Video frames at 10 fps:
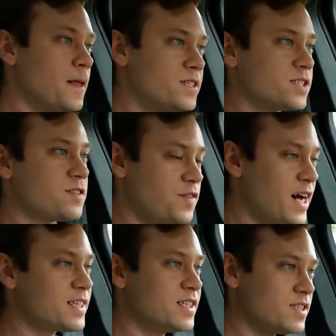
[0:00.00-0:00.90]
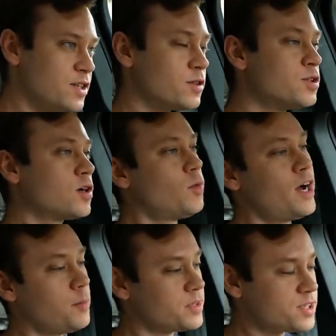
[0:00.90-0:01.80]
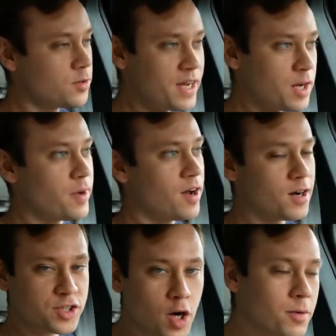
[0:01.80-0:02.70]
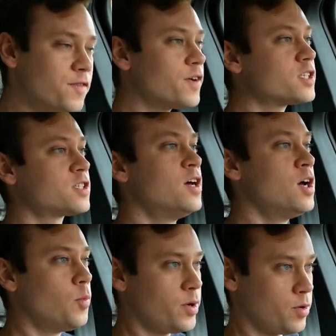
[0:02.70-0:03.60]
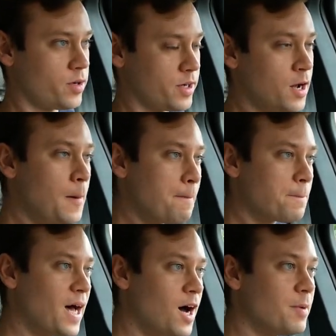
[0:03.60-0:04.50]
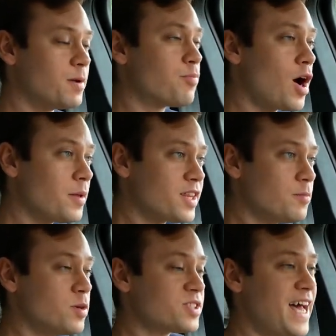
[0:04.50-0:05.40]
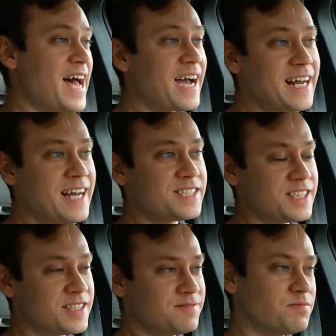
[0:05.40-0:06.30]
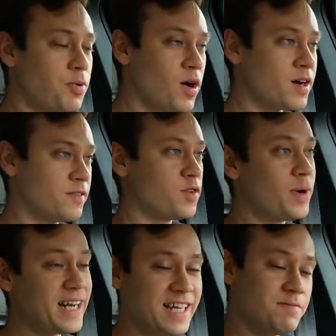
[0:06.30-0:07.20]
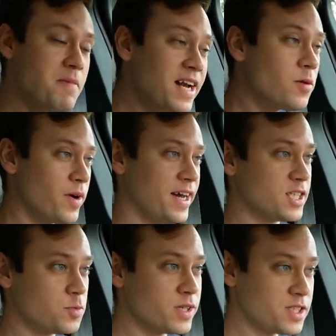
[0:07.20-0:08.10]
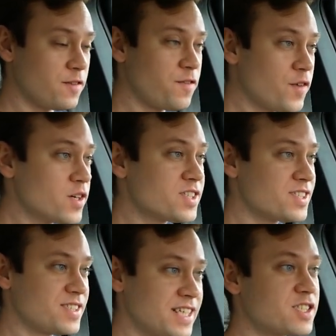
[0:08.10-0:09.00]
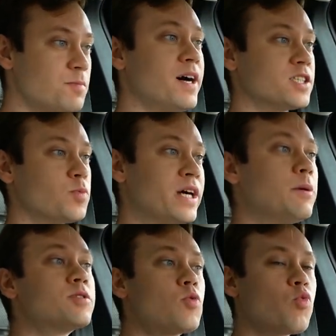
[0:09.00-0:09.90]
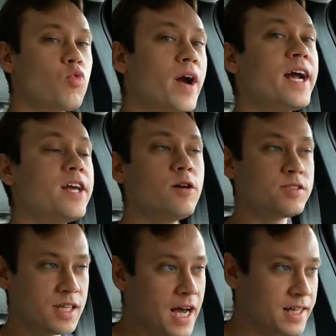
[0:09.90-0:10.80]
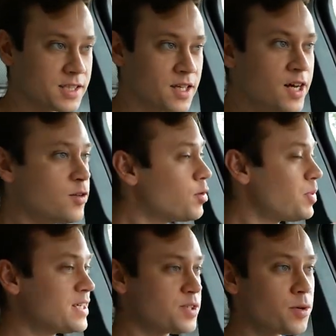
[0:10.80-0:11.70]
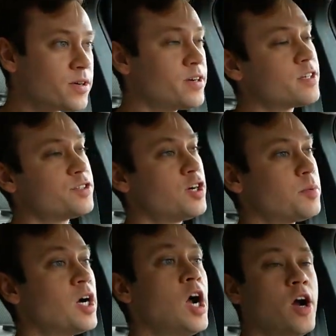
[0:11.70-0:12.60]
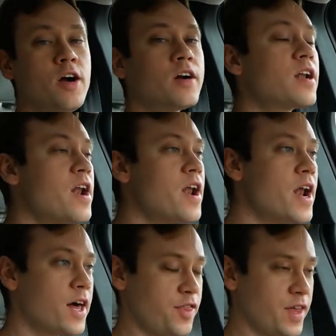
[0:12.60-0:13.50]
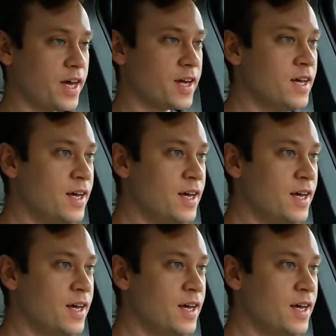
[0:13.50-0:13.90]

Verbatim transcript: just the fact is, you know, it took a while. But so anyway, October 1st, we ordered. Um, and probably the most agonizing part of the wait in many ways was the first six months when it was radio silence. We placed the order in October, heard nothing